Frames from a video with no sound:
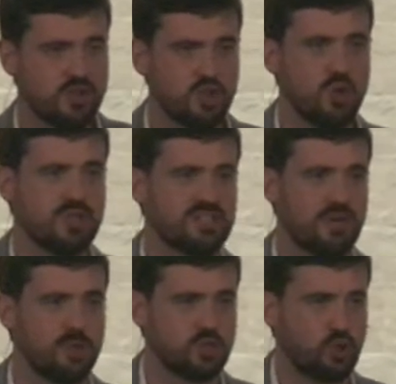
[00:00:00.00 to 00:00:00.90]
Judas
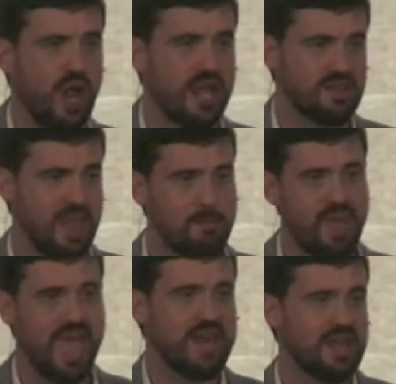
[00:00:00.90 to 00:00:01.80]
had betrayed and they
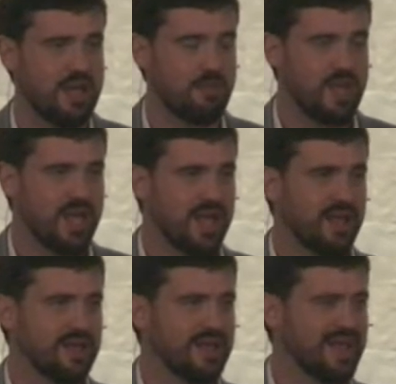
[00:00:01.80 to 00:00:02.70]
paid him,
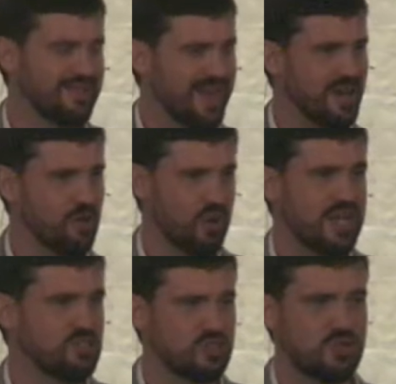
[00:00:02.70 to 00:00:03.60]
eh, they, they'd
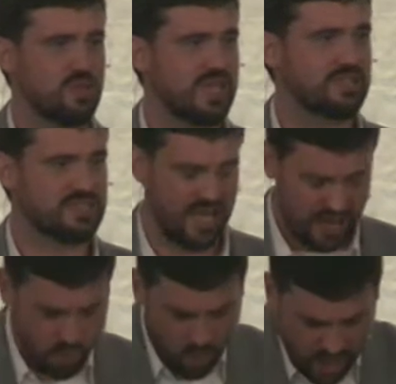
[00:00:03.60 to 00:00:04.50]
agreed to do this, that
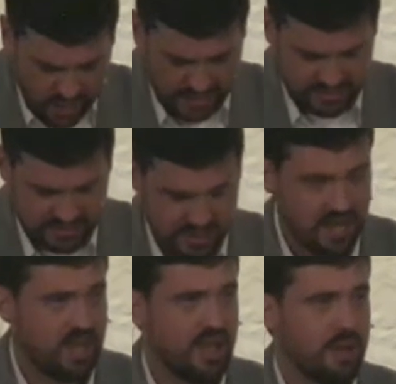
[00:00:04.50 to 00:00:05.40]
it was
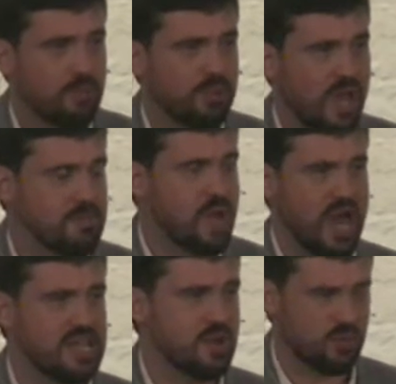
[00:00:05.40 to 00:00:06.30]
blood
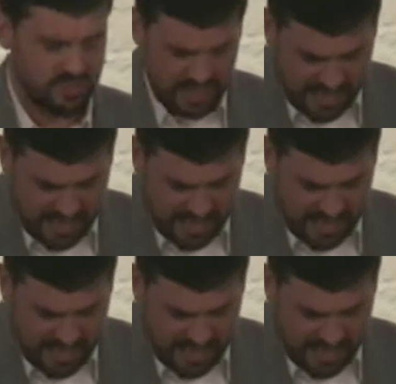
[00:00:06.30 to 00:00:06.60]
money, it was